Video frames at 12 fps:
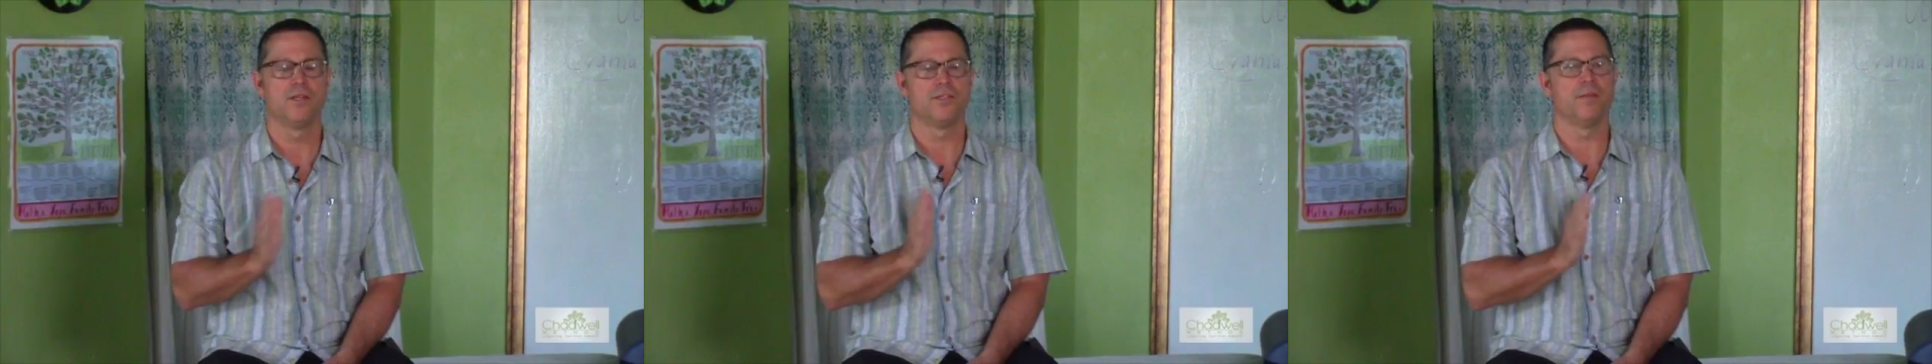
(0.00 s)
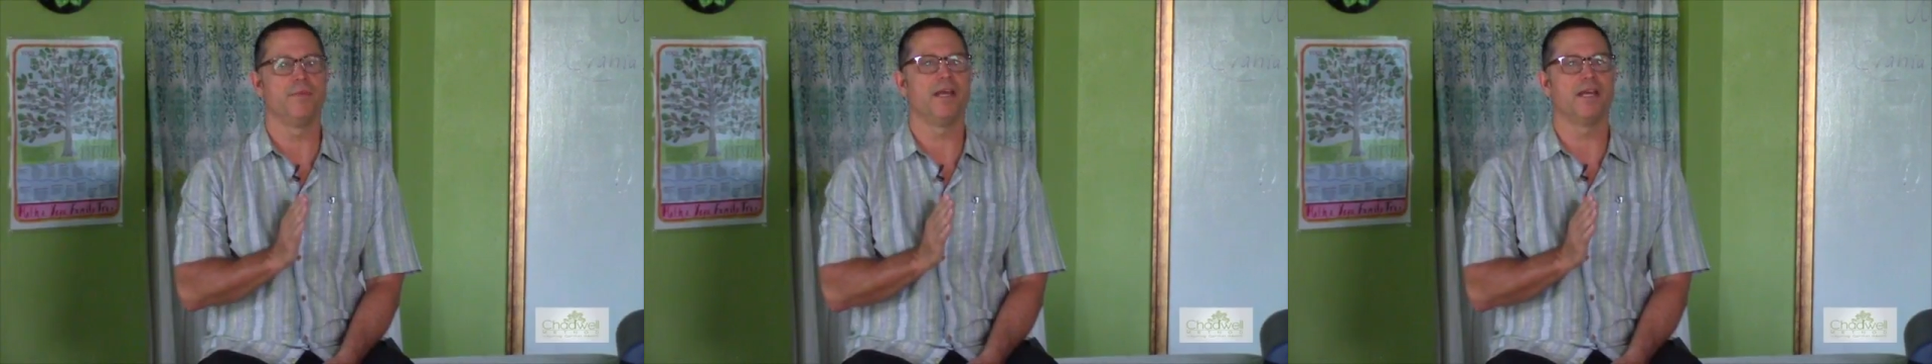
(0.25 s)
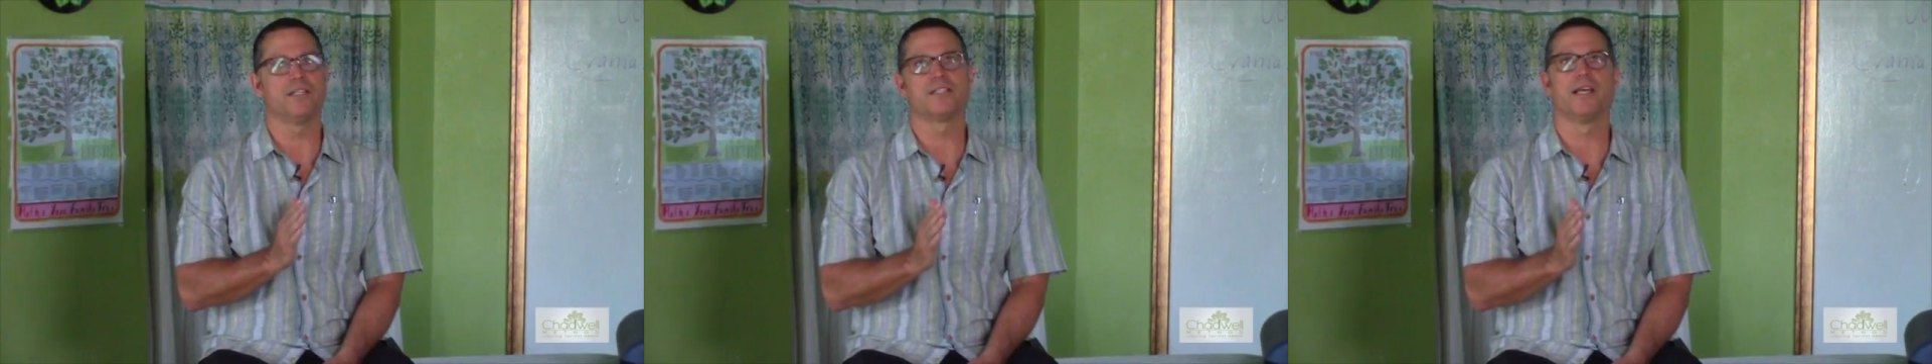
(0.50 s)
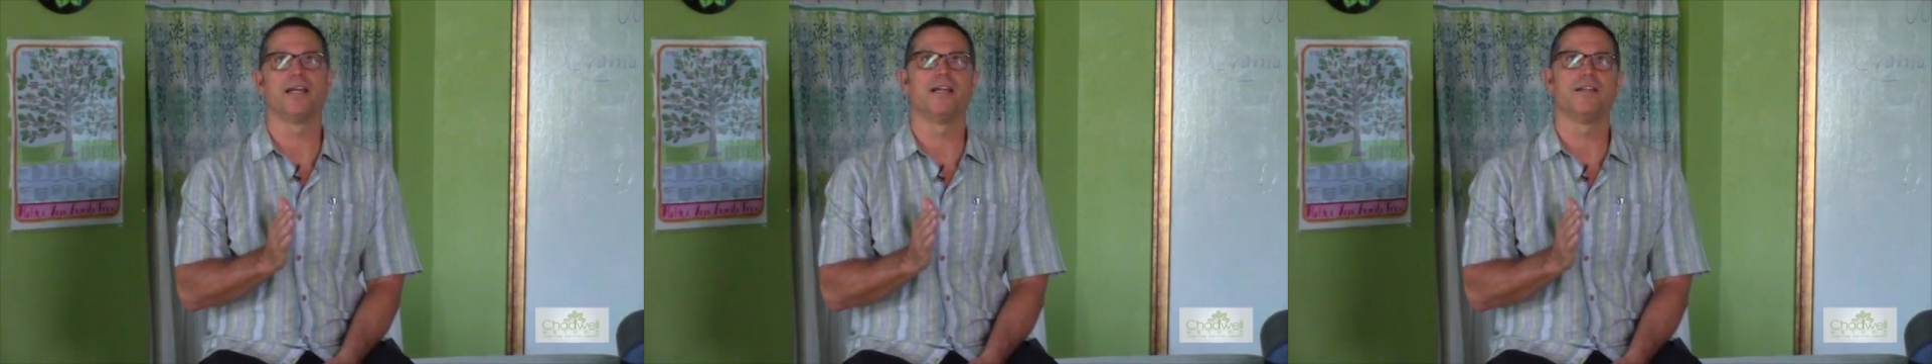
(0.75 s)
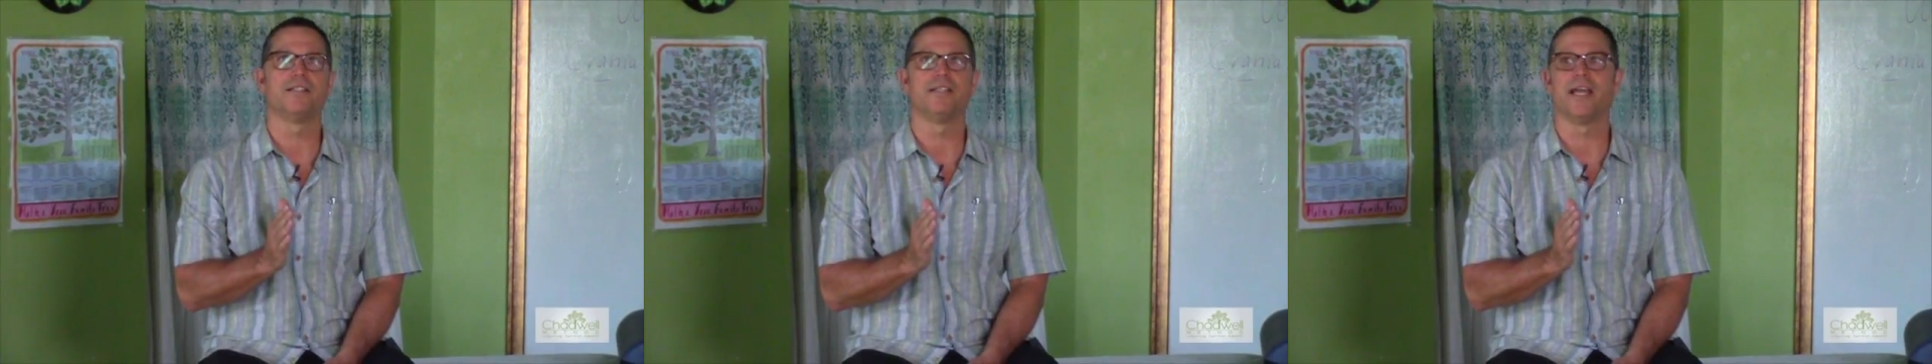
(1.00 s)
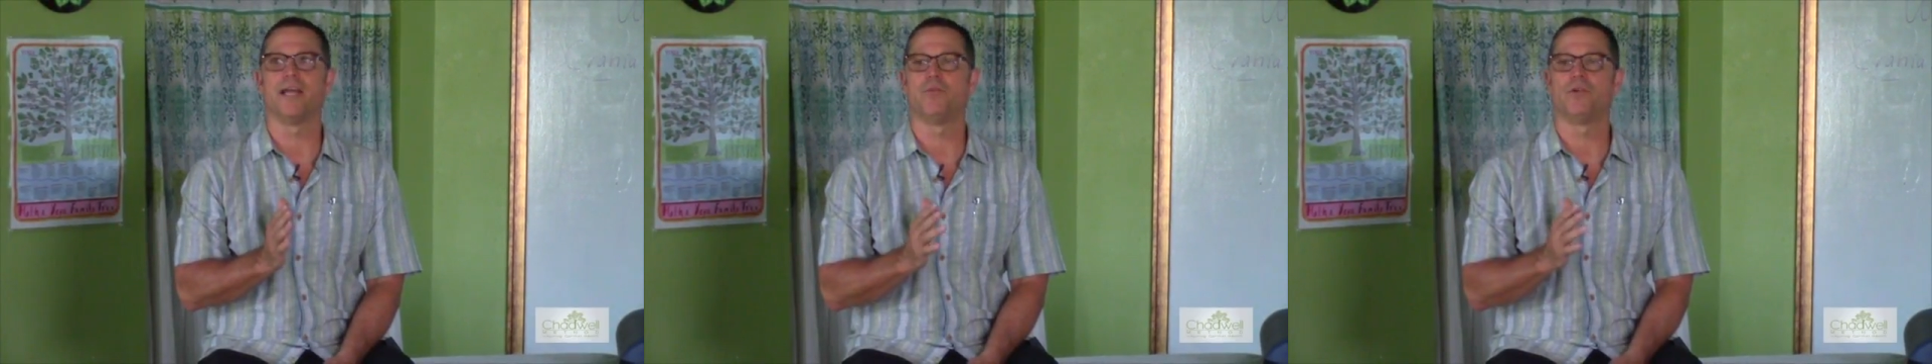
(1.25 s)
To me, I just laid on the
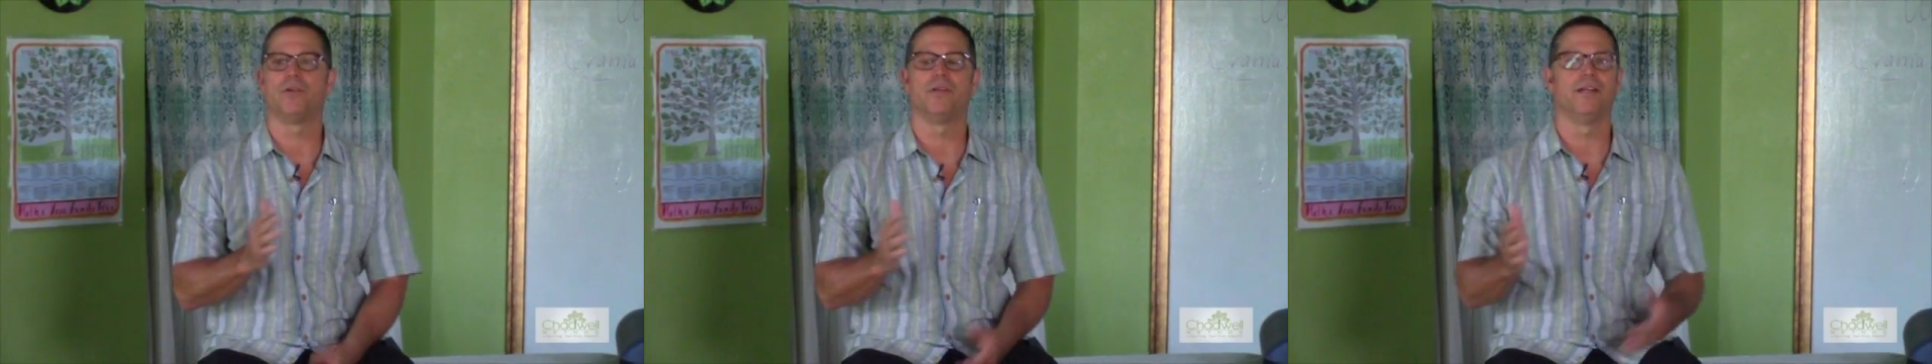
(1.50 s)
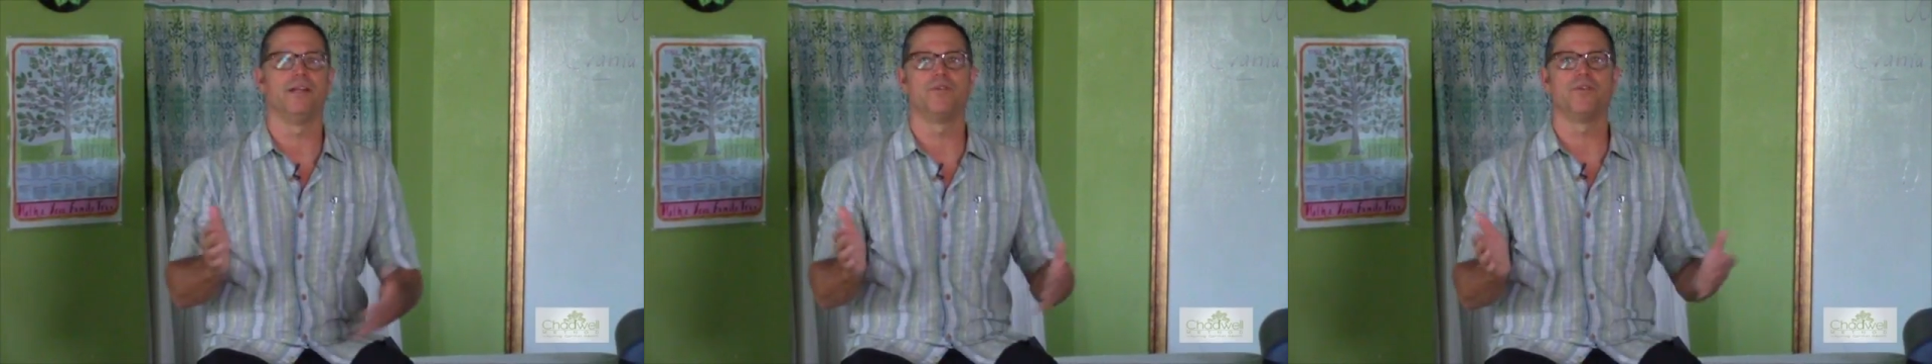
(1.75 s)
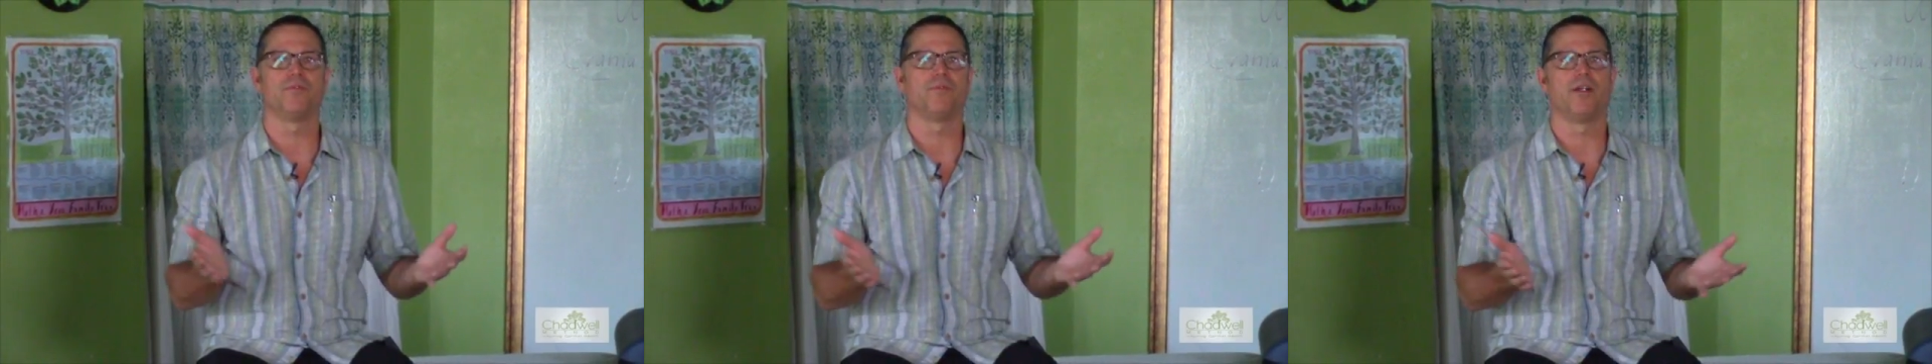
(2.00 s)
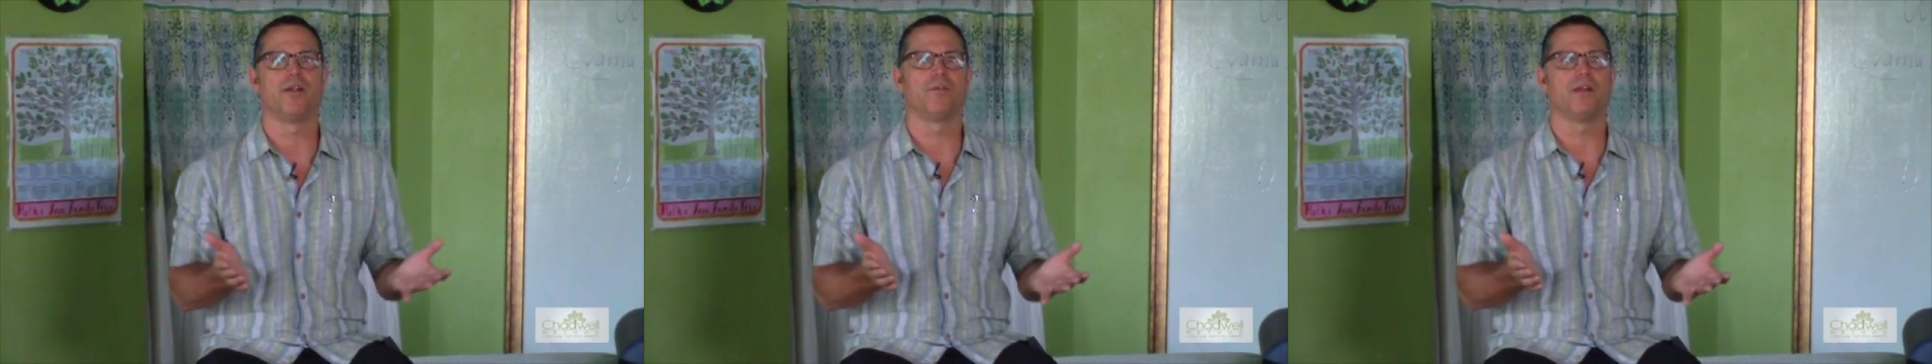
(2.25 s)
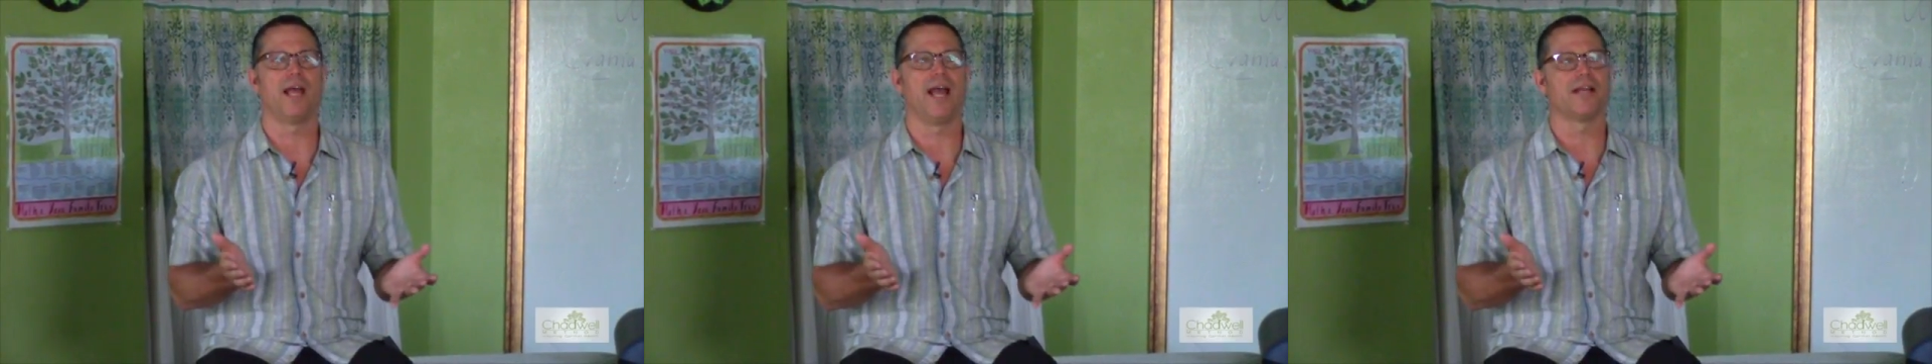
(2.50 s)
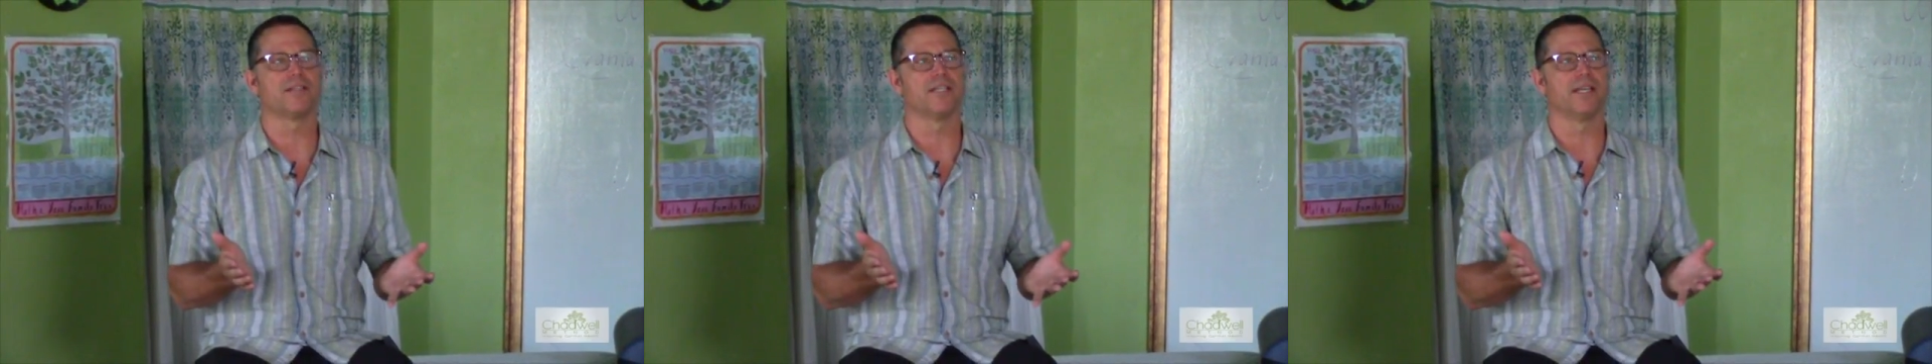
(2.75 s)
table and it was very
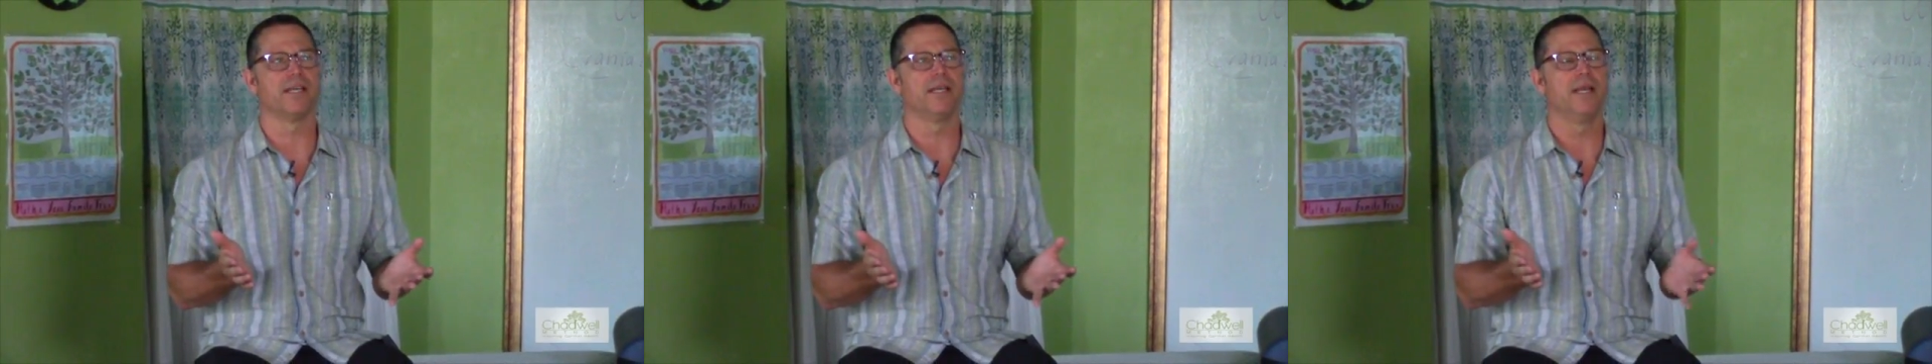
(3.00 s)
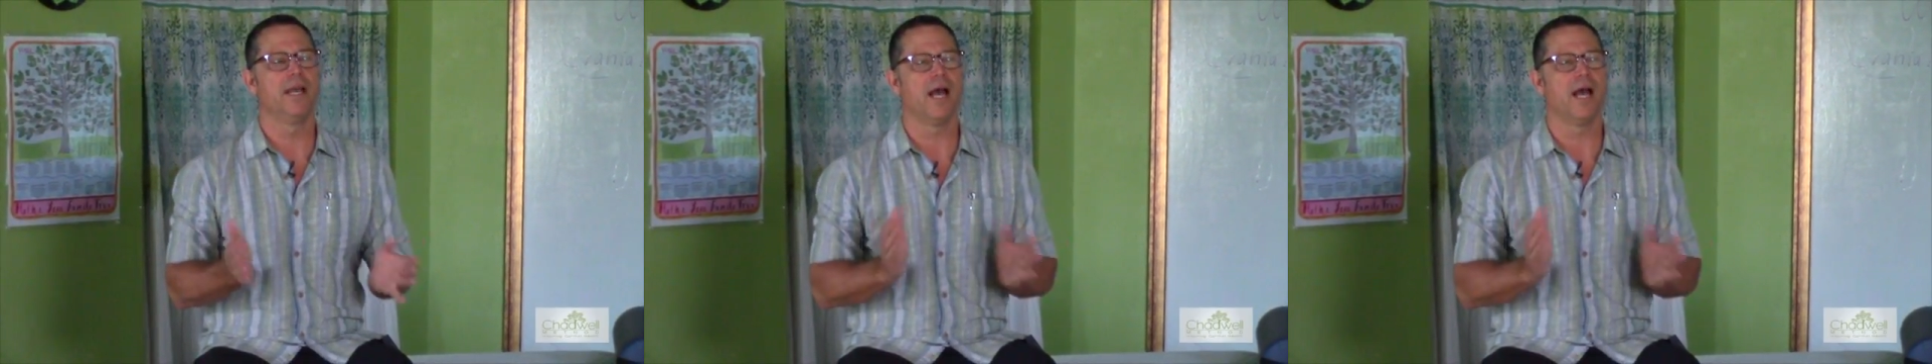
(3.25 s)
relaxing.